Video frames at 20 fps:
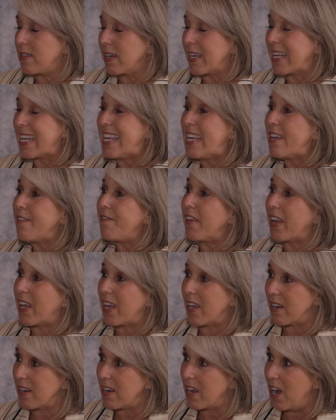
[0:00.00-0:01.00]

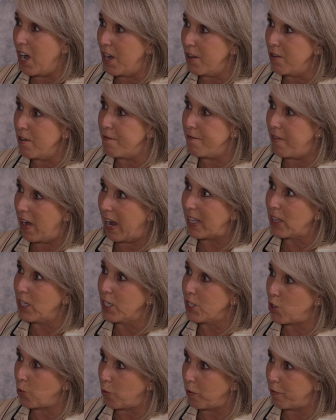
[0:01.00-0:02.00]
significant gun
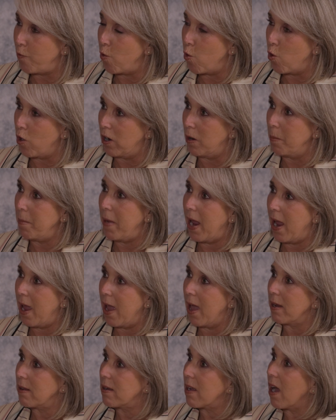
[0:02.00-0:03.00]
violence reform
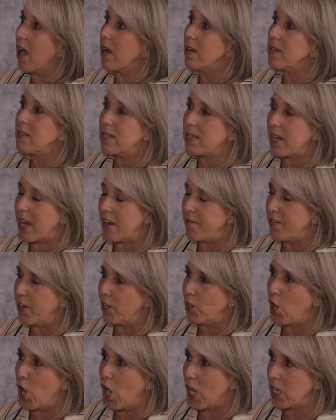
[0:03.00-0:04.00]
and gun
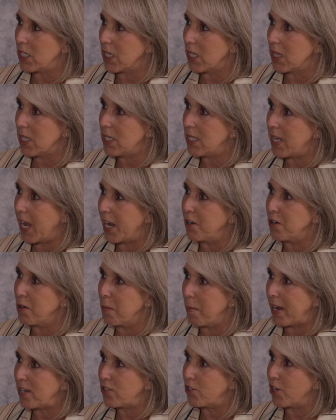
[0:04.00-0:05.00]
safety laws in the state of New
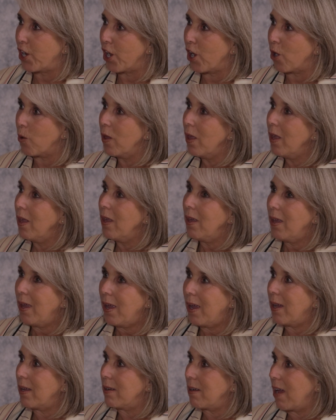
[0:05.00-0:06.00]
Mexico.
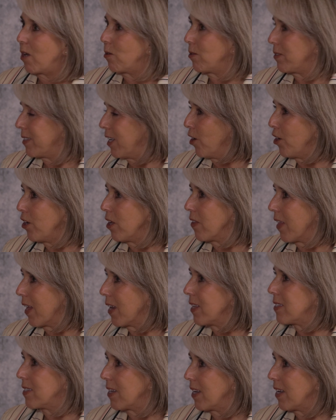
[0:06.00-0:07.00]
And I will tell you
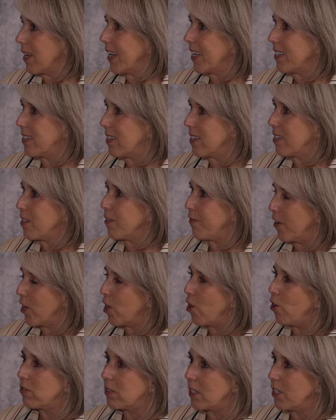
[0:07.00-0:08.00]
that it's a
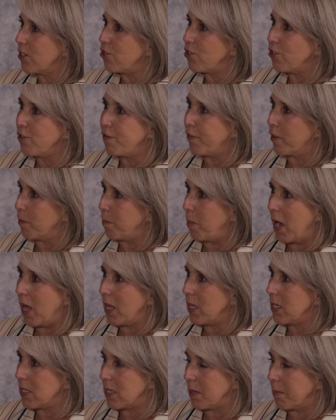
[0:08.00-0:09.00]
difficult issue for
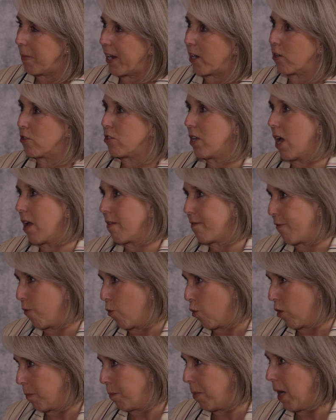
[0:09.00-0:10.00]
policymakers, not
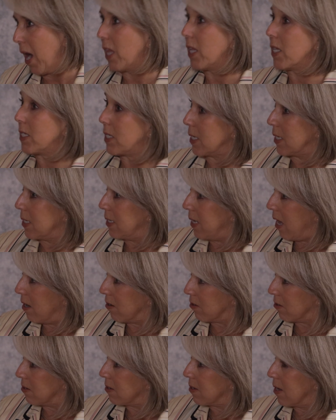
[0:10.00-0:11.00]
for policy
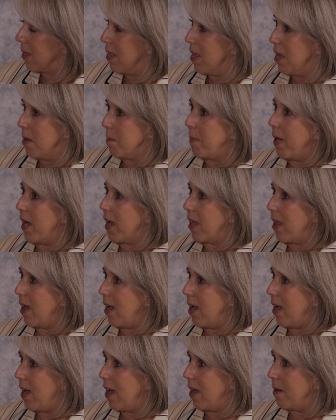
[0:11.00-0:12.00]
setters, but
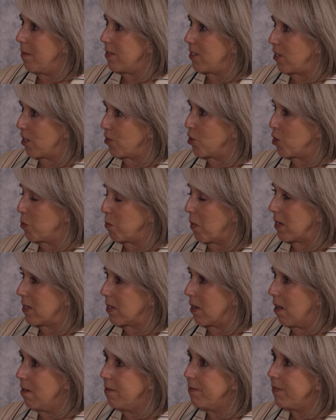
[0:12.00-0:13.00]
such as
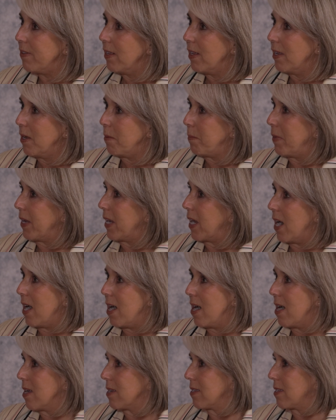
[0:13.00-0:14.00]
myself,
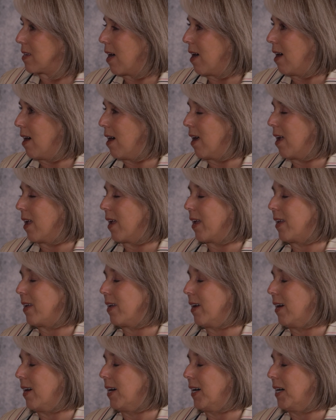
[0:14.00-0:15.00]
because I